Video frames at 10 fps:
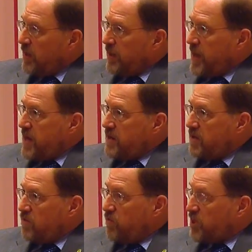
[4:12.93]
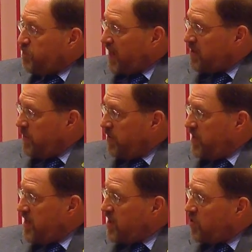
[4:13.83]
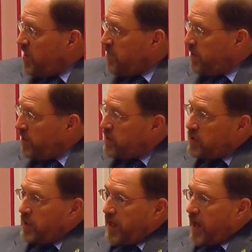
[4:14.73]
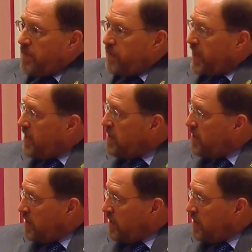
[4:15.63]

lend respectability and credibility to the campaign